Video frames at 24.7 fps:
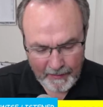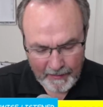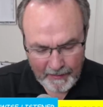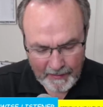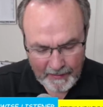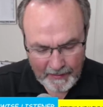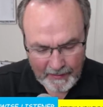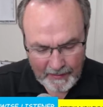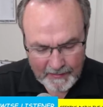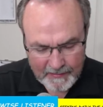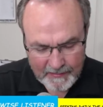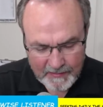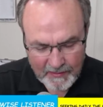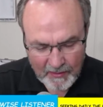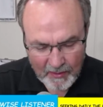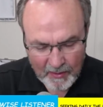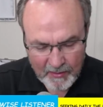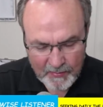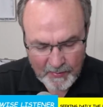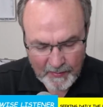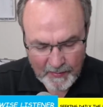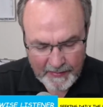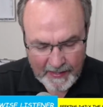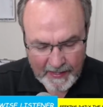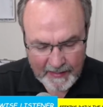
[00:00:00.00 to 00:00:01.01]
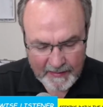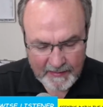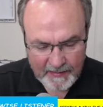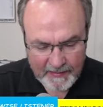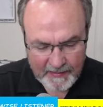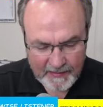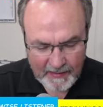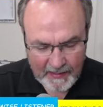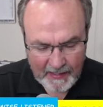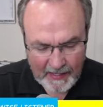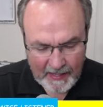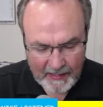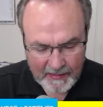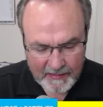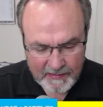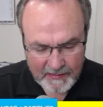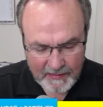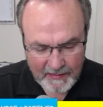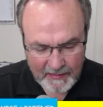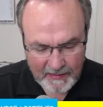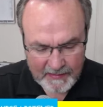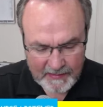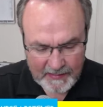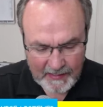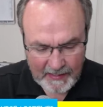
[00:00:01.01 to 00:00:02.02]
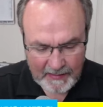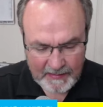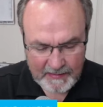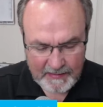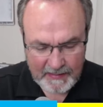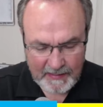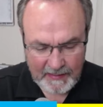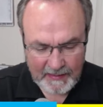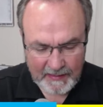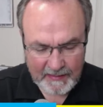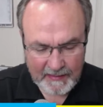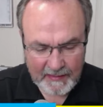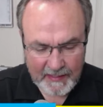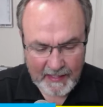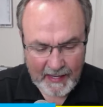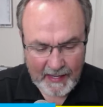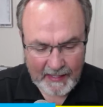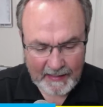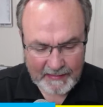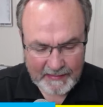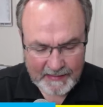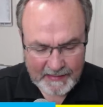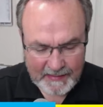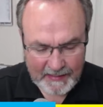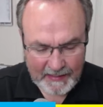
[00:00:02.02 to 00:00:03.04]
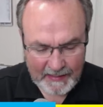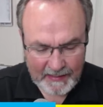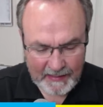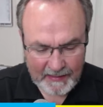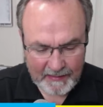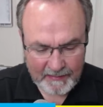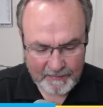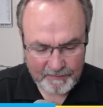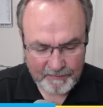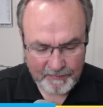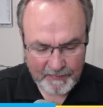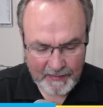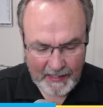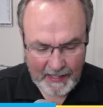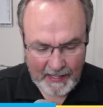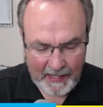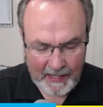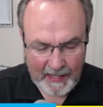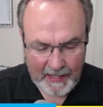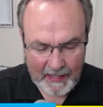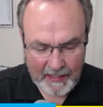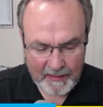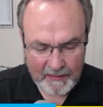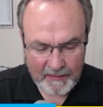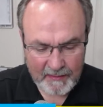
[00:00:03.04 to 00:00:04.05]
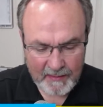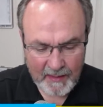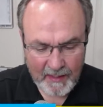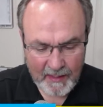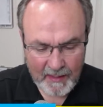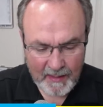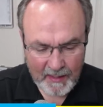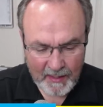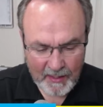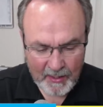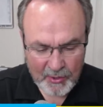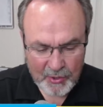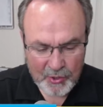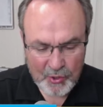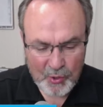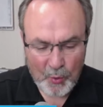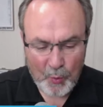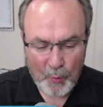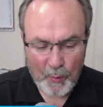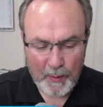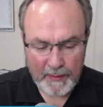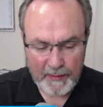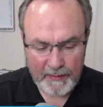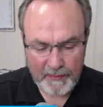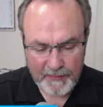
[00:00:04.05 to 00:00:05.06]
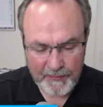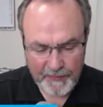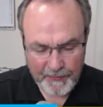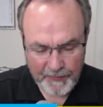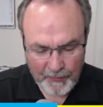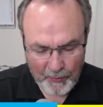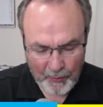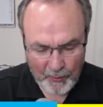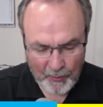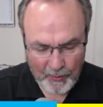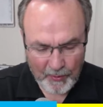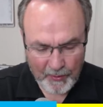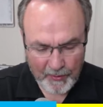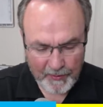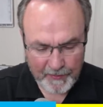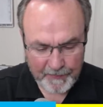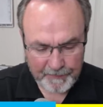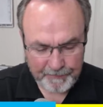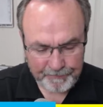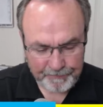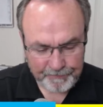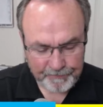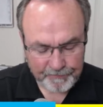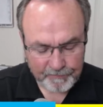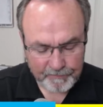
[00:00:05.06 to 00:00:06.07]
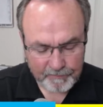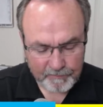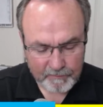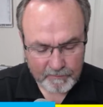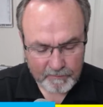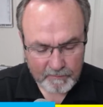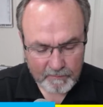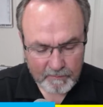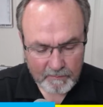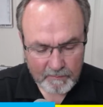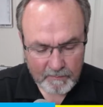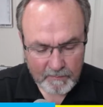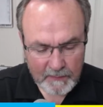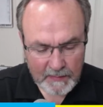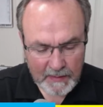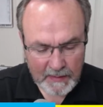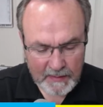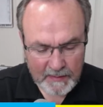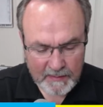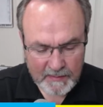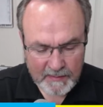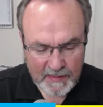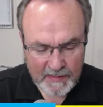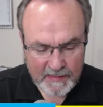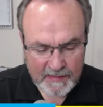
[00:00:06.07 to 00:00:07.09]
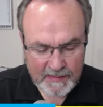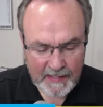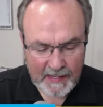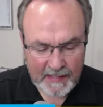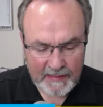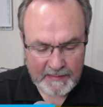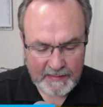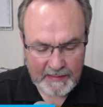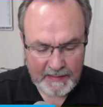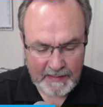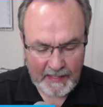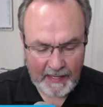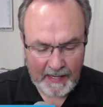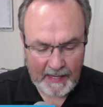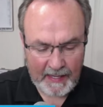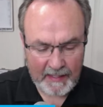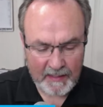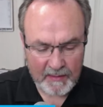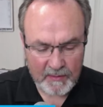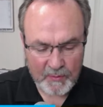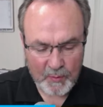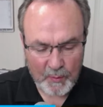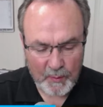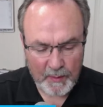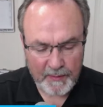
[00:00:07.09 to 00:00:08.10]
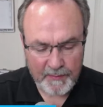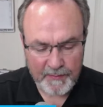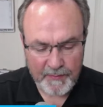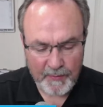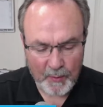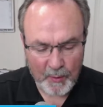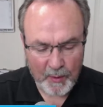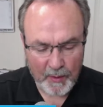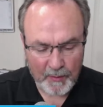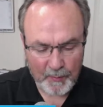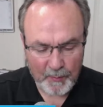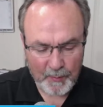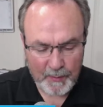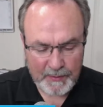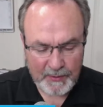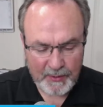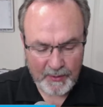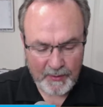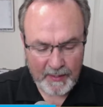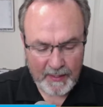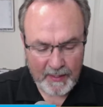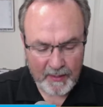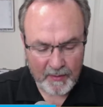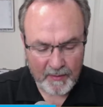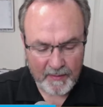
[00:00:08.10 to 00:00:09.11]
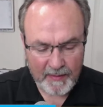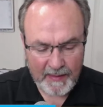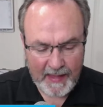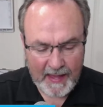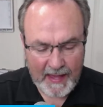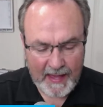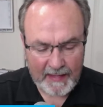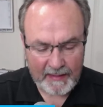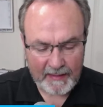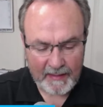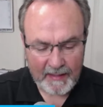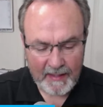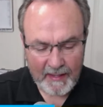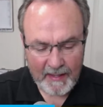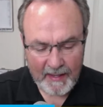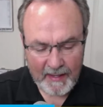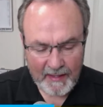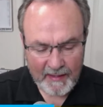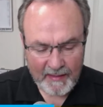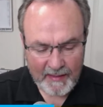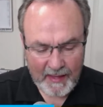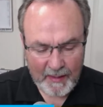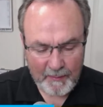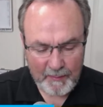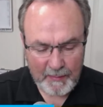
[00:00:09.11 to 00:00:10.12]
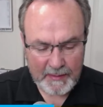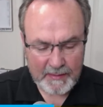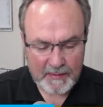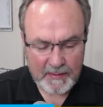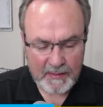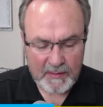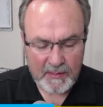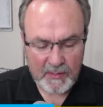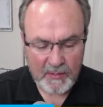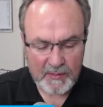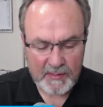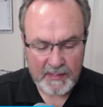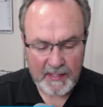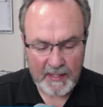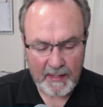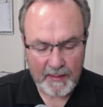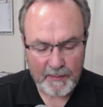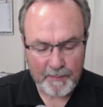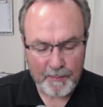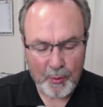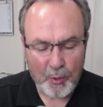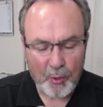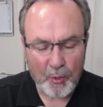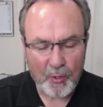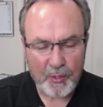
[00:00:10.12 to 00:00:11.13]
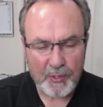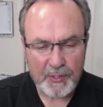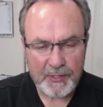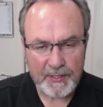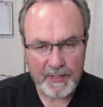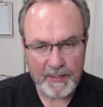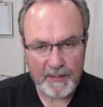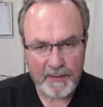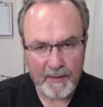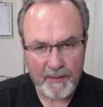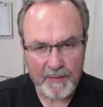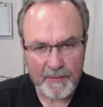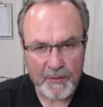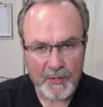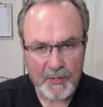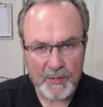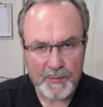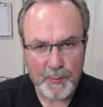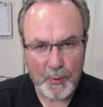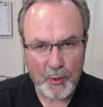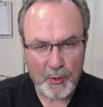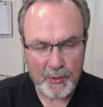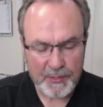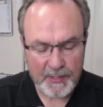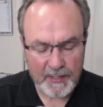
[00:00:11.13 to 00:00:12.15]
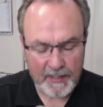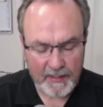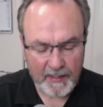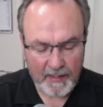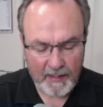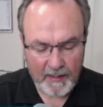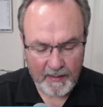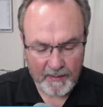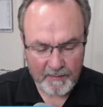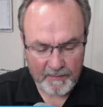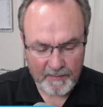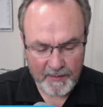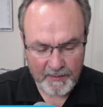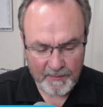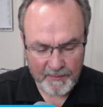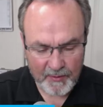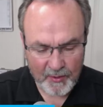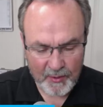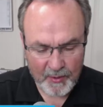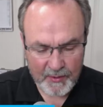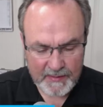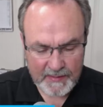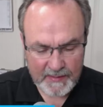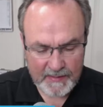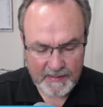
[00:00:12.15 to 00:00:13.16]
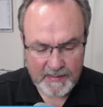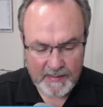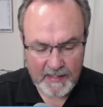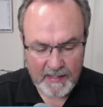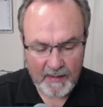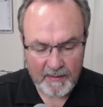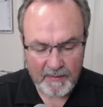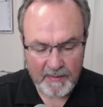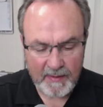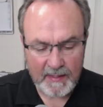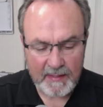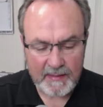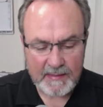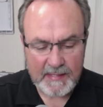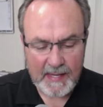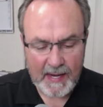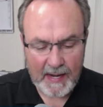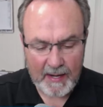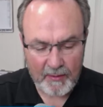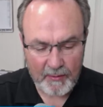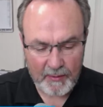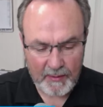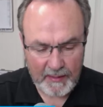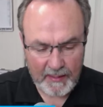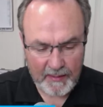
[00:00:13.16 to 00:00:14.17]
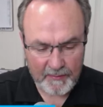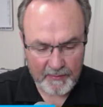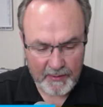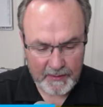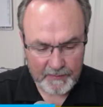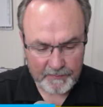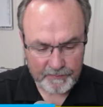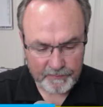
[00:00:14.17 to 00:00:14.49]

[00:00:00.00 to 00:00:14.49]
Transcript: It starts with Exodus 18:19 and 24. It says 19a and 24. When you hear that, that means it's using a portion, the first portion of the verse instead of the entirety of it.